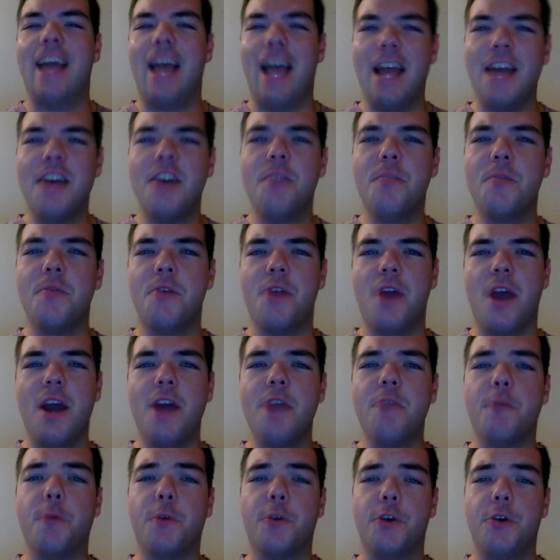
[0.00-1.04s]
At number
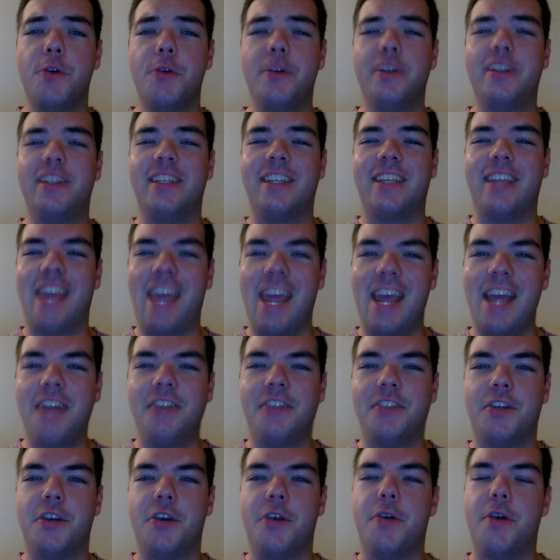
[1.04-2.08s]
9, we're going to
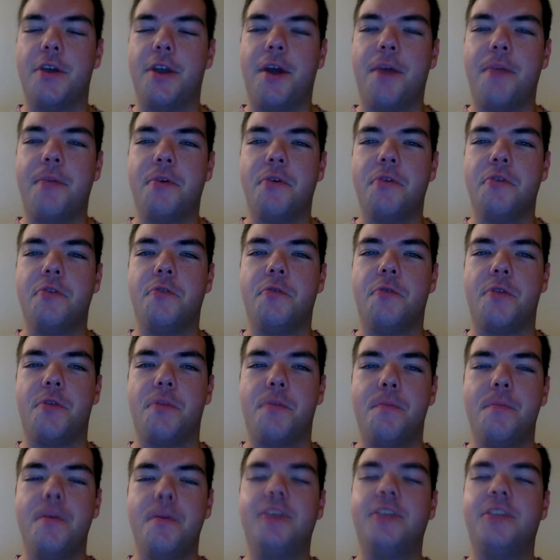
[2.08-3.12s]
Kanto, and I'm going
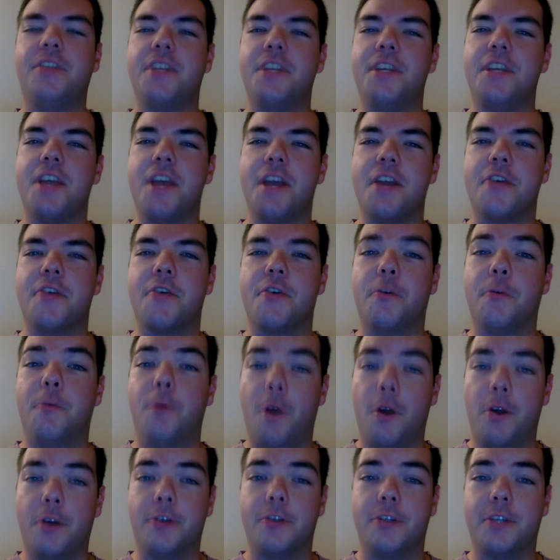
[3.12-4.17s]
with Misty and her
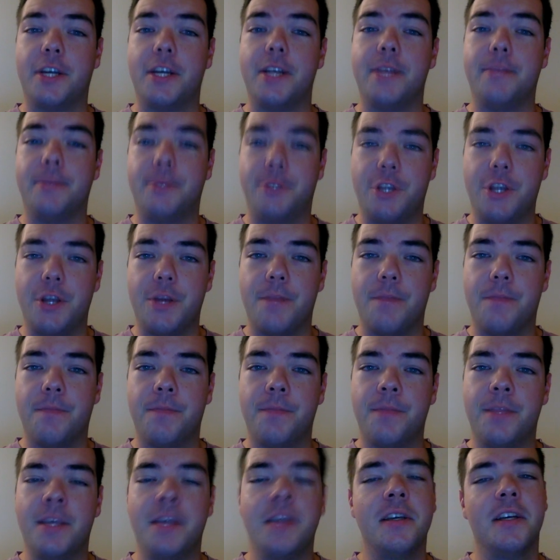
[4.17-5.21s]
Water-type gym.
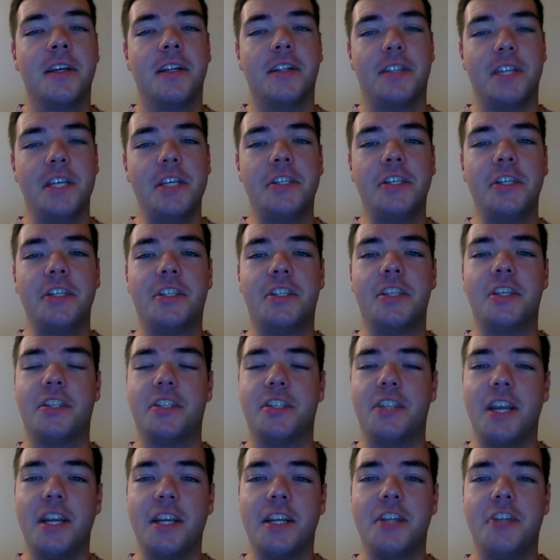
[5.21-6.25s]
This is the
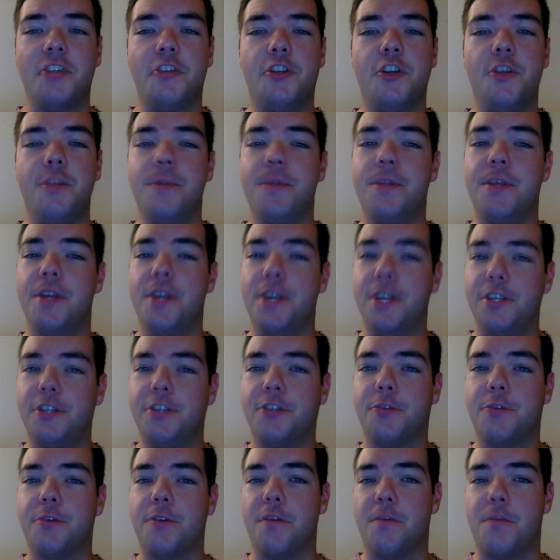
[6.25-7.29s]
second gym in the
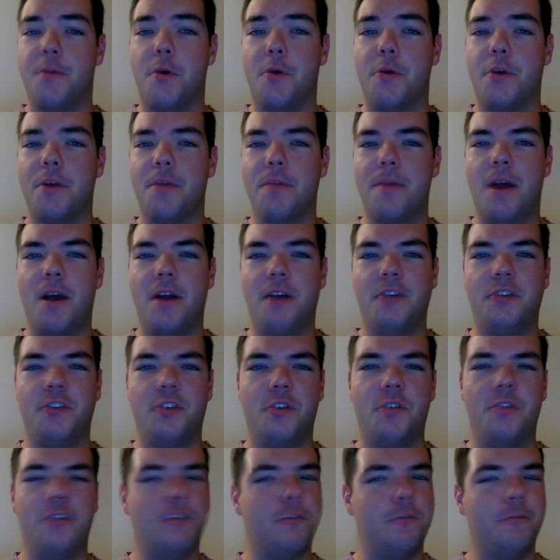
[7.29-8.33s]
history of Pokemon,
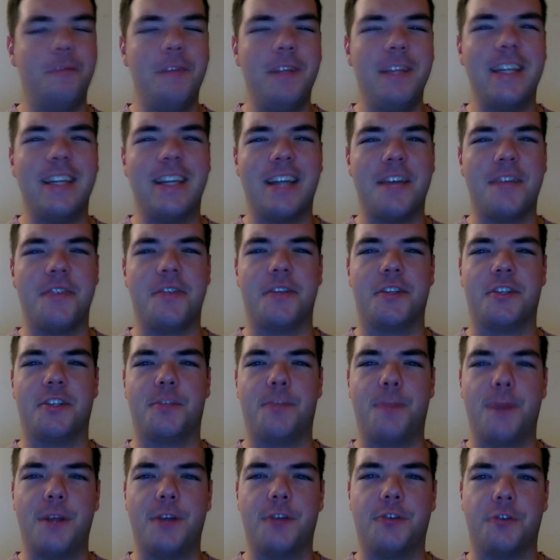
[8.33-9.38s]
so it's really nothing
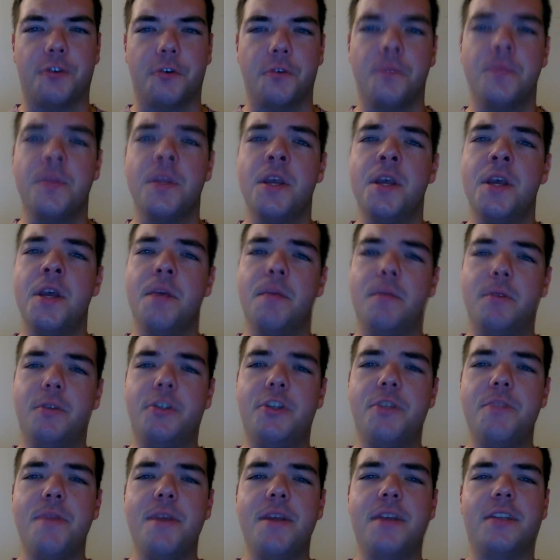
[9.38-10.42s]
special, but
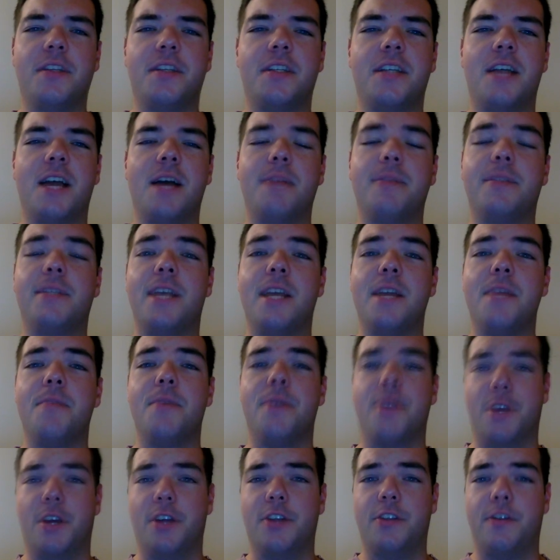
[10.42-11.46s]
she makes the top 10
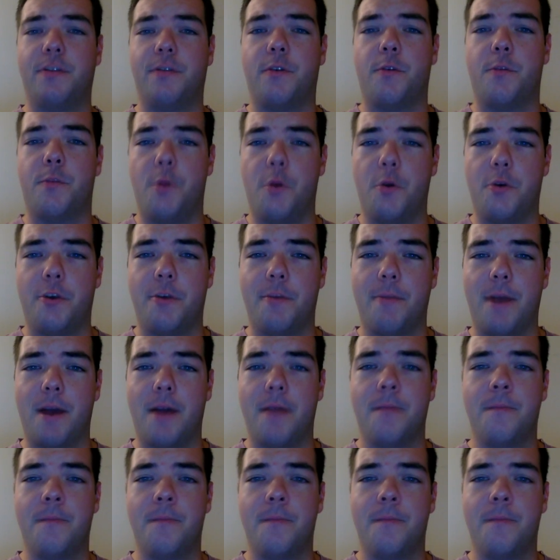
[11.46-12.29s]
because of her Pokemon.